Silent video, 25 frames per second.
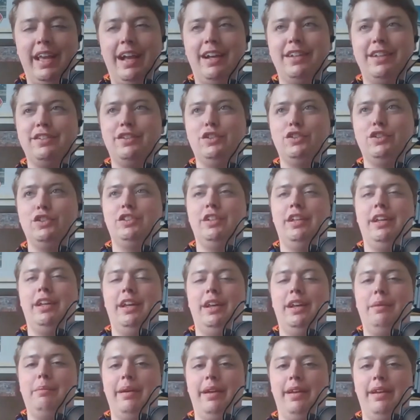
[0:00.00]
in, gals are
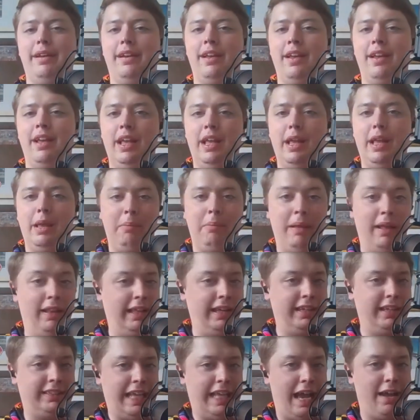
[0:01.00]
interested in, but
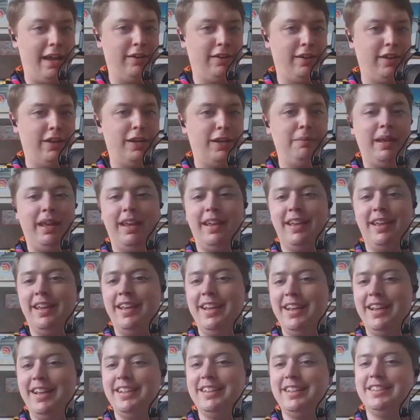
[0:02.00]
billions sound good to me.
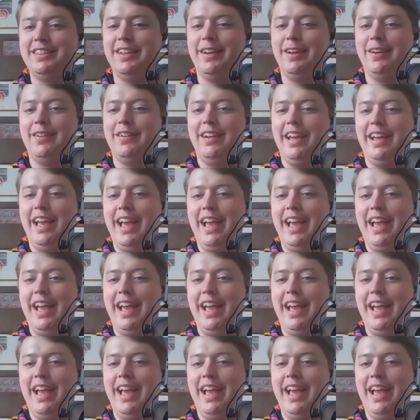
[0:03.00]
So,